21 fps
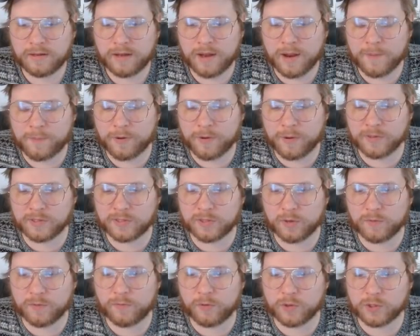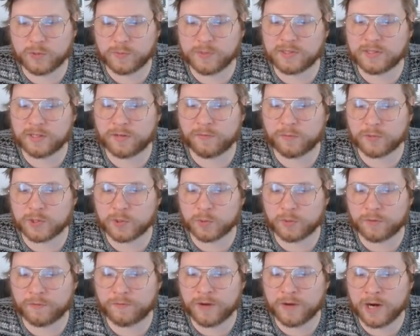I probably Stoneforge Mystic for Sword
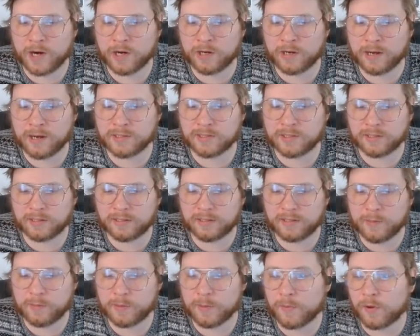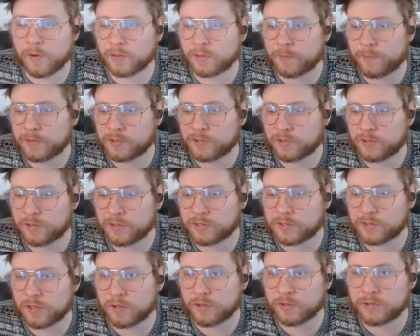of Fire and Ice to keep them all to pitch to the
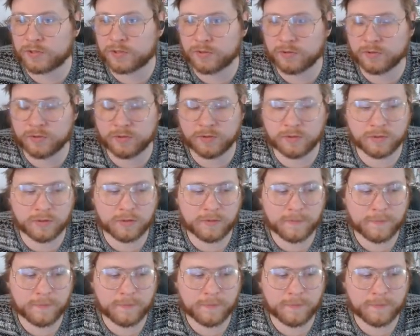Solitude.